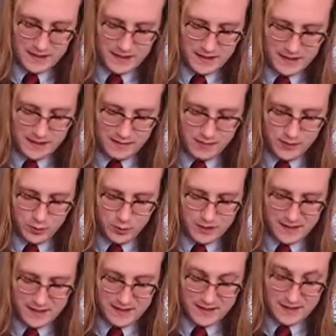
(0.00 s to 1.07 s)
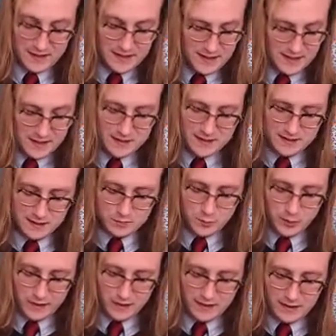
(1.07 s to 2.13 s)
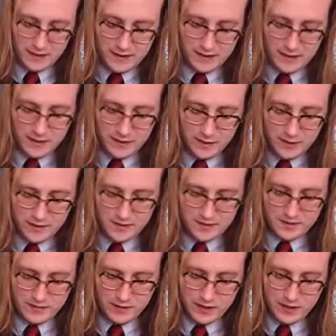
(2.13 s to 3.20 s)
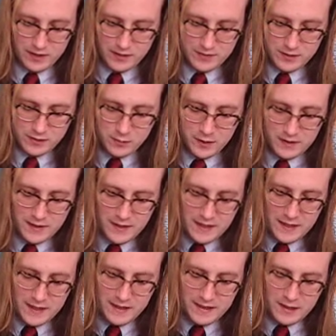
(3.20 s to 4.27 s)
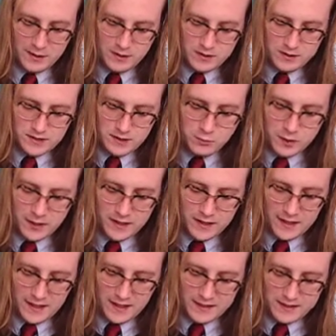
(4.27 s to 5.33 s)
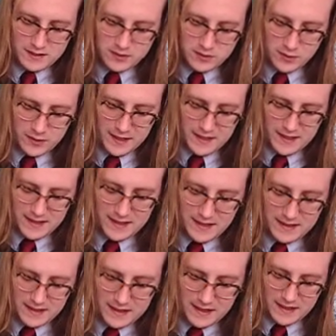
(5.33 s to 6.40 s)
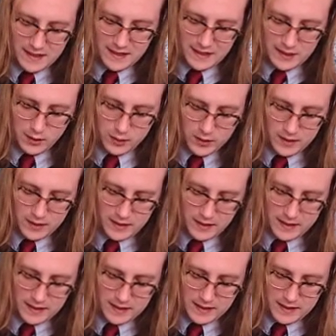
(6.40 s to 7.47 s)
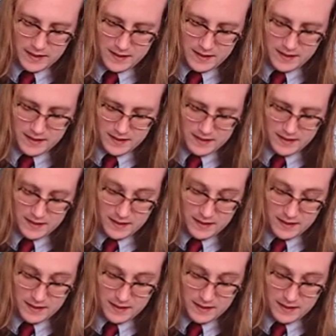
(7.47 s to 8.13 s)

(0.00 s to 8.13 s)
evoking. and some with the darkness of the coffee as well. And now you'll see we're not straining our cocktail